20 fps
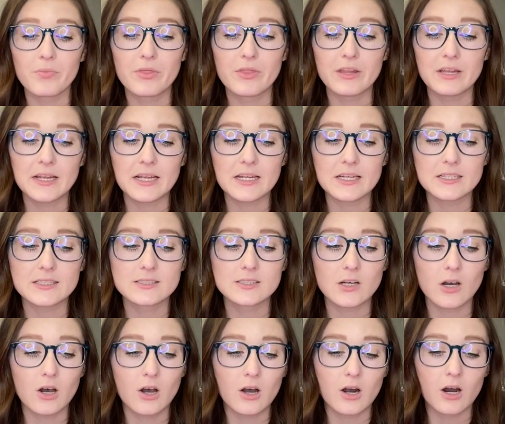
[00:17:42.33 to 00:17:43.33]
These
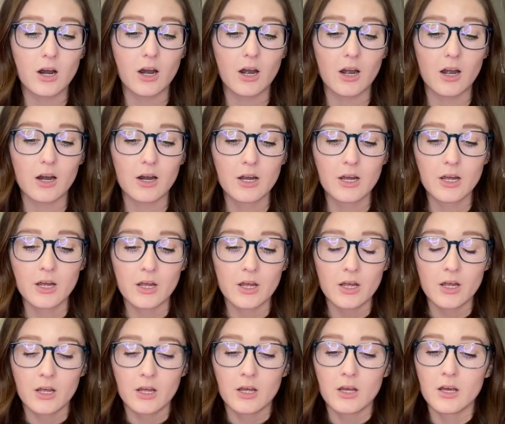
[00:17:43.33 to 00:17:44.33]
are
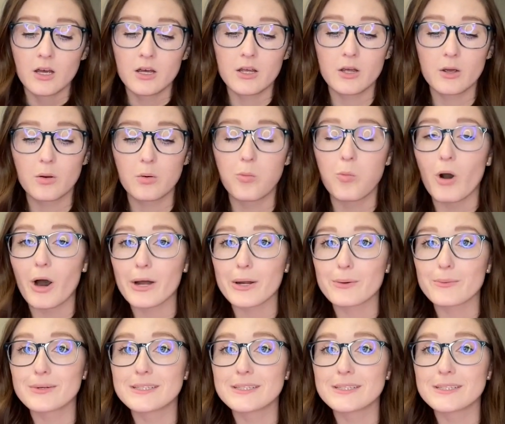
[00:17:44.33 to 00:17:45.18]
water